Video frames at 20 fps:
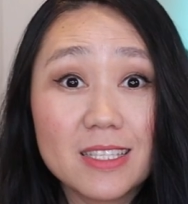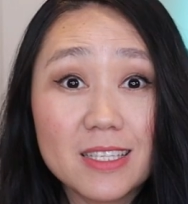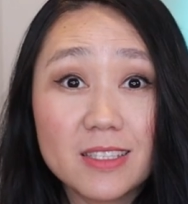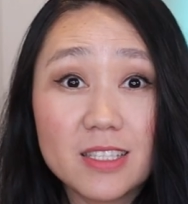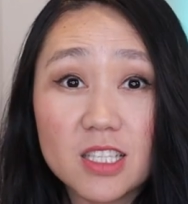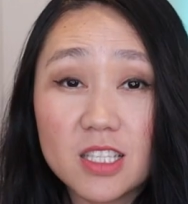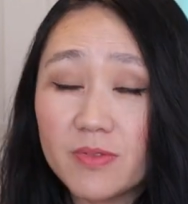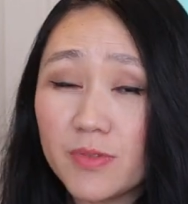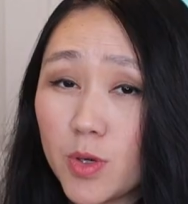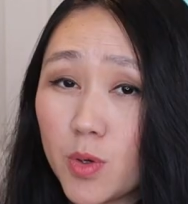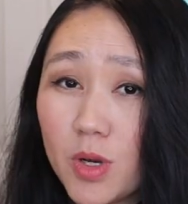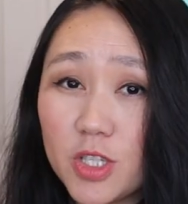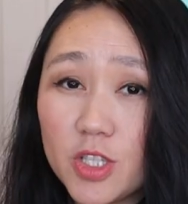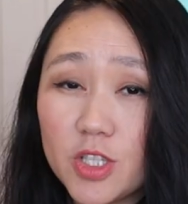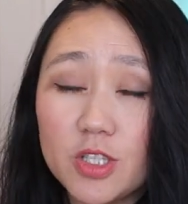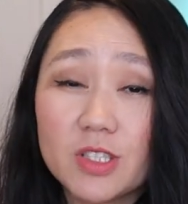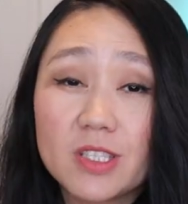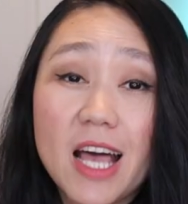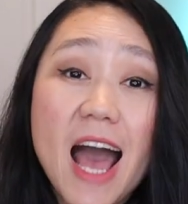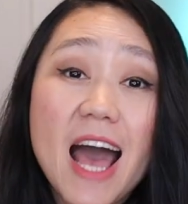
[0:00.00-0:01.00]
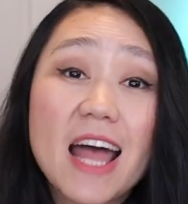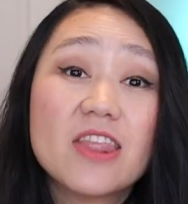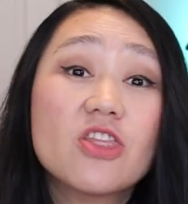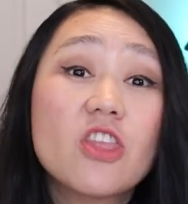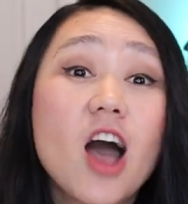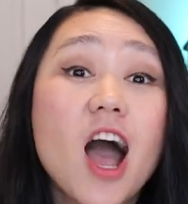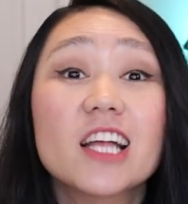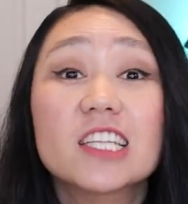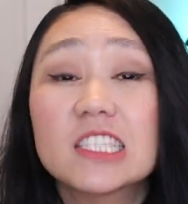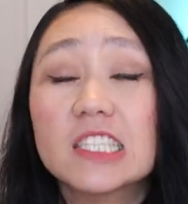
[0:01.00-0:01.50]
these interview questions are
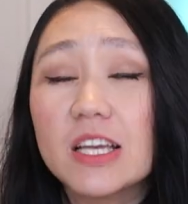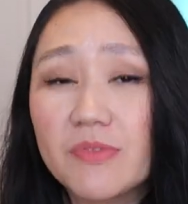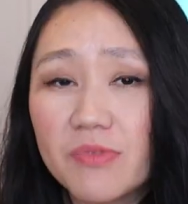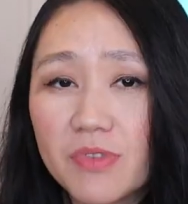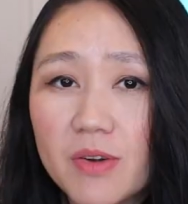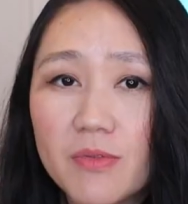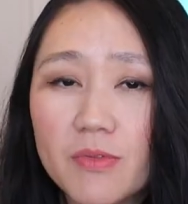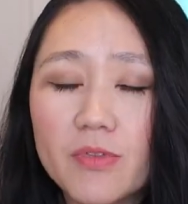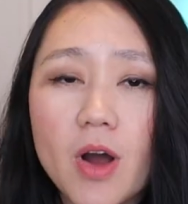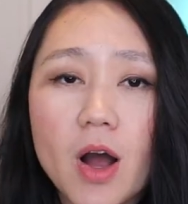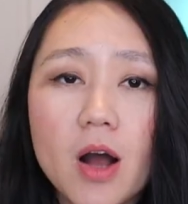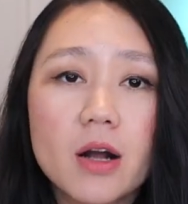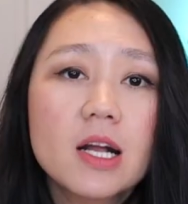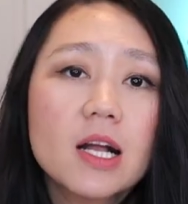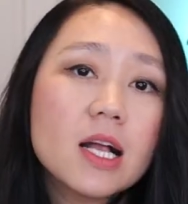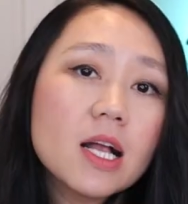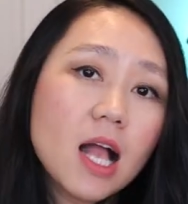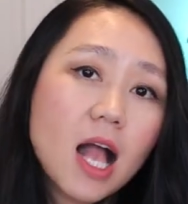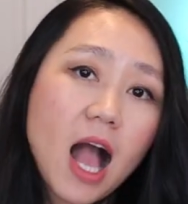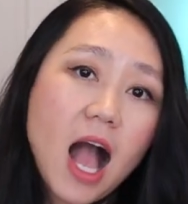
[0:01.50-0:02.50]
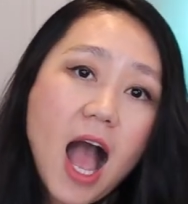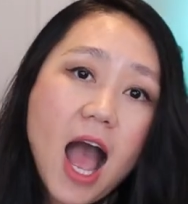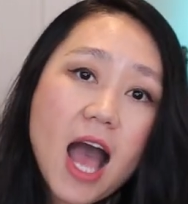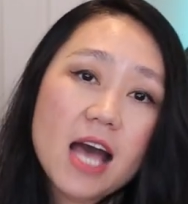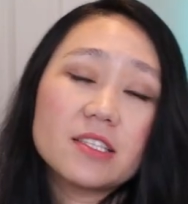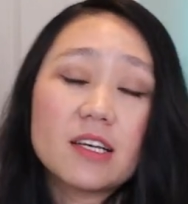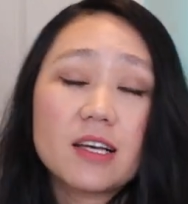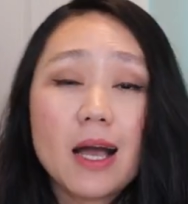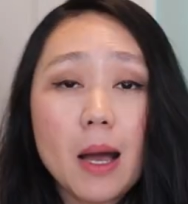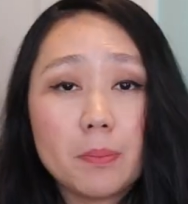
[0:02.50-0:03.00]
not different from
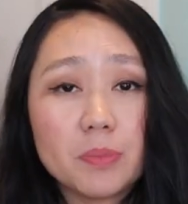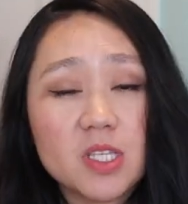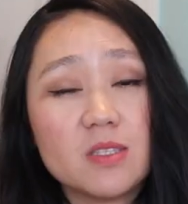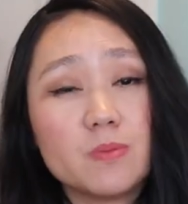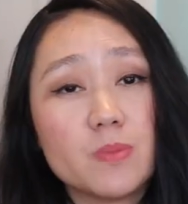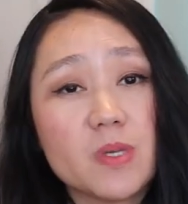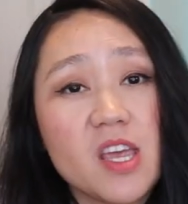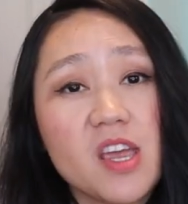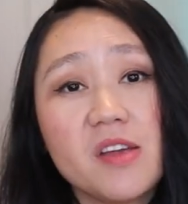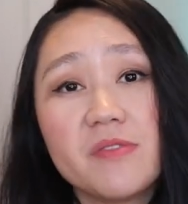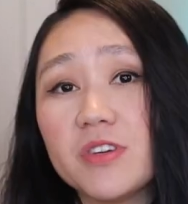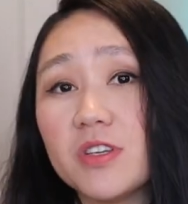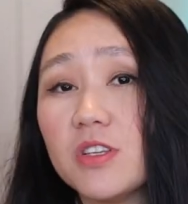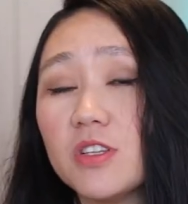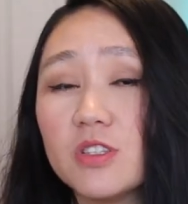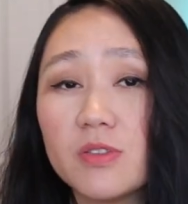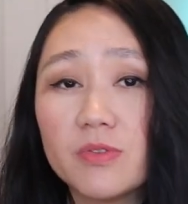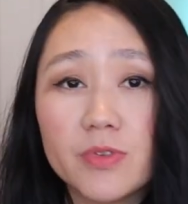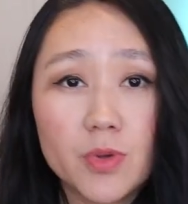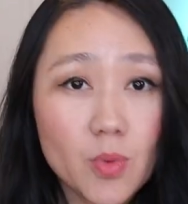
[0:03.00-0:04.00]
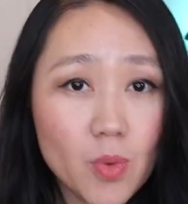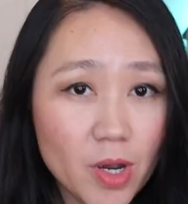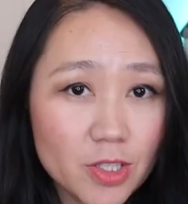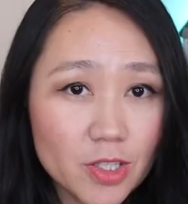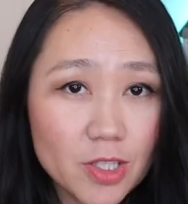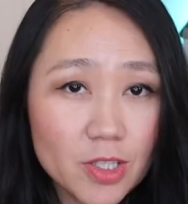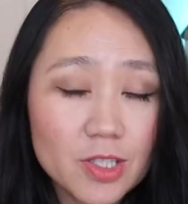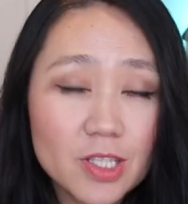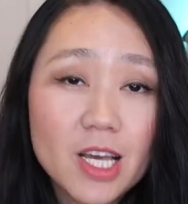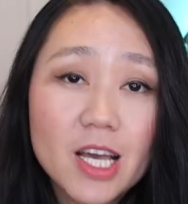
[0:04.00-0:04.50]
other companies' behavior interview
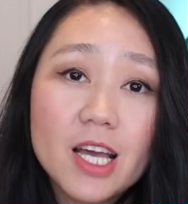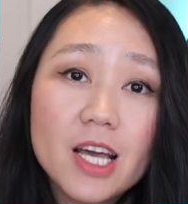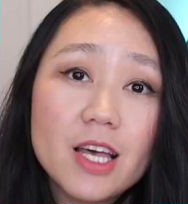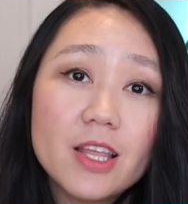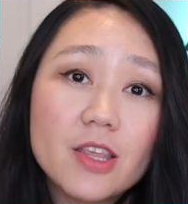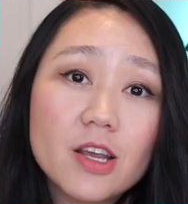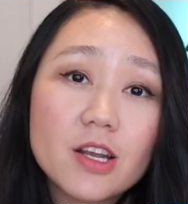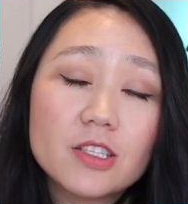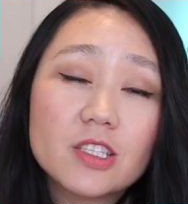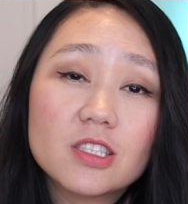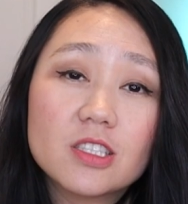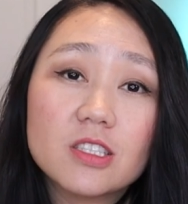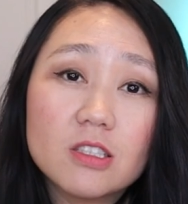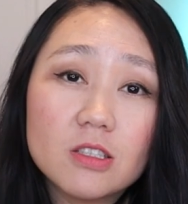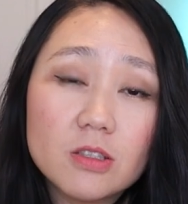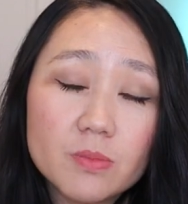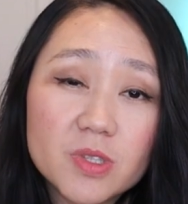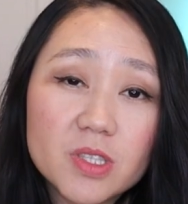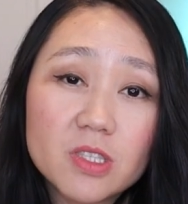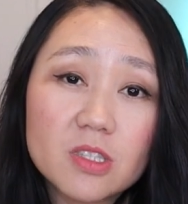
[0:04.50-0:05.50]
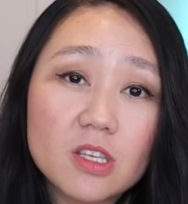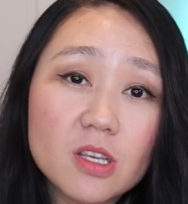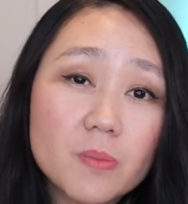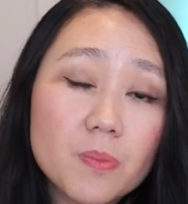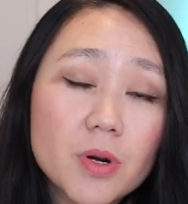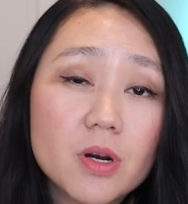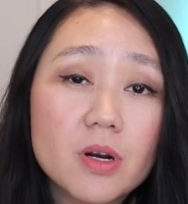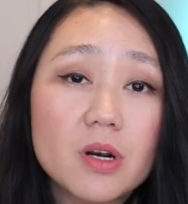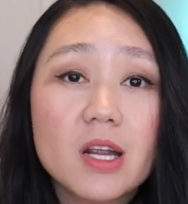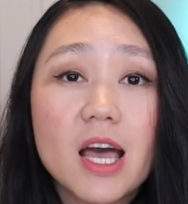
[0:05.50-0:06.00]
questions. They're just a little bit
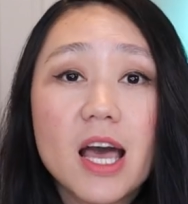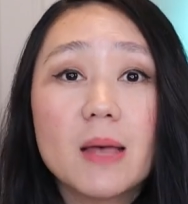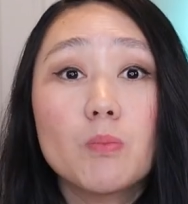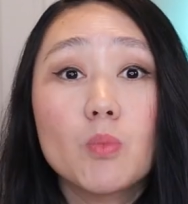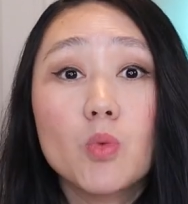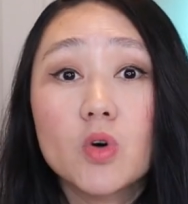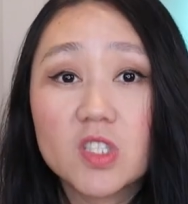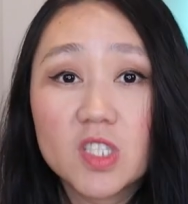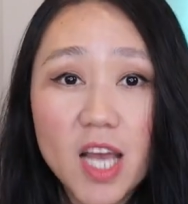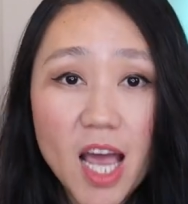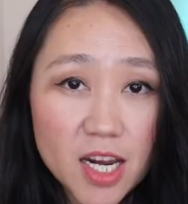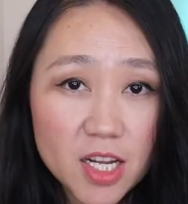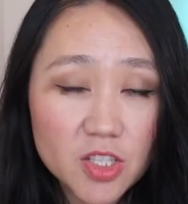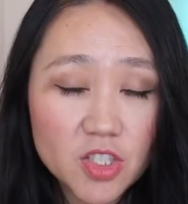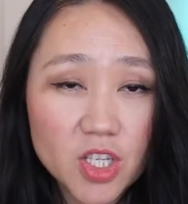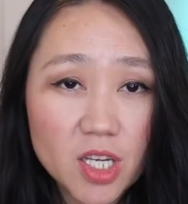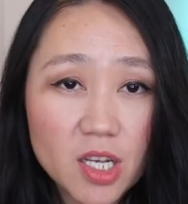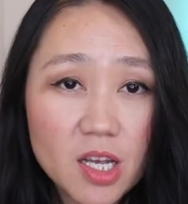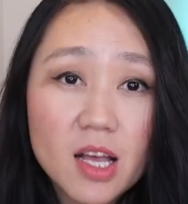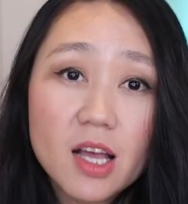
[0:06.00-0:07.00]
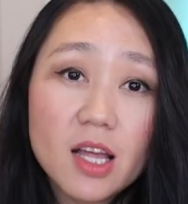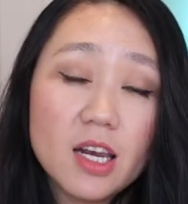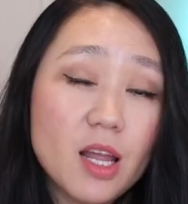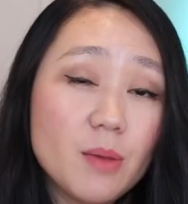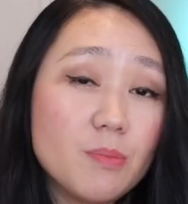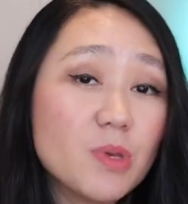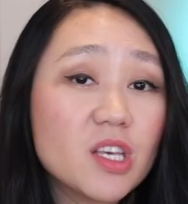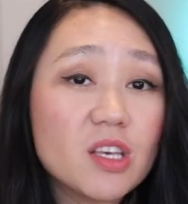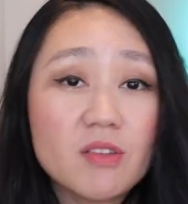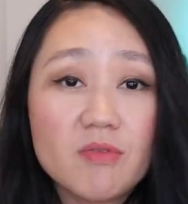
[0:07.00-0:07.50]
deeper and more challenging.
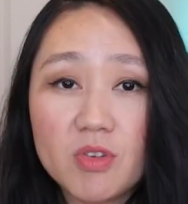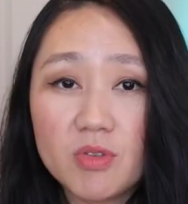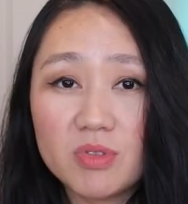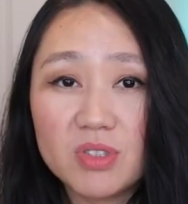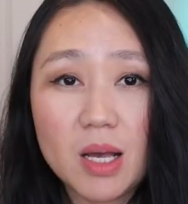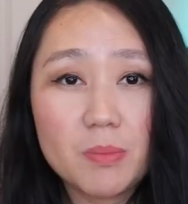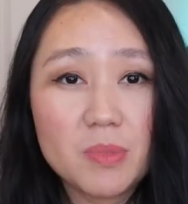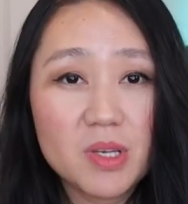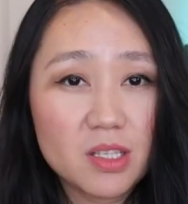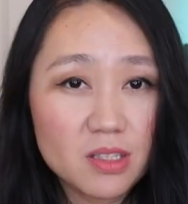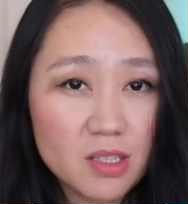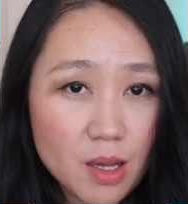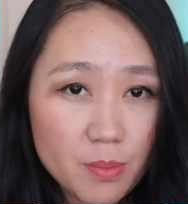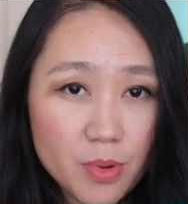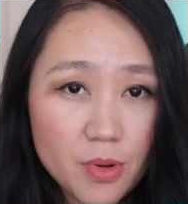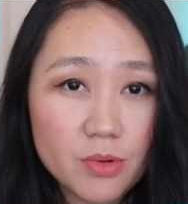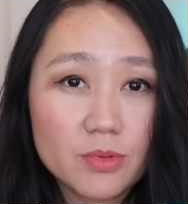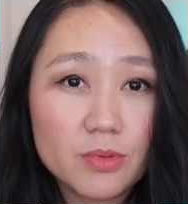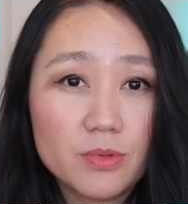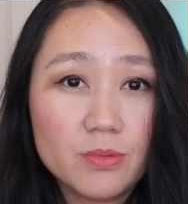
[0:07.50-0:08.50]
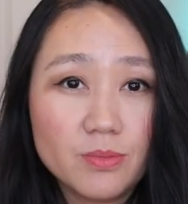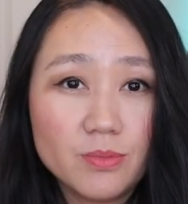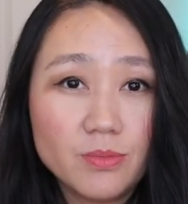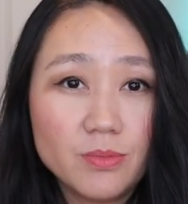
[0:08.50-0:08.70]
Let me give you some examples.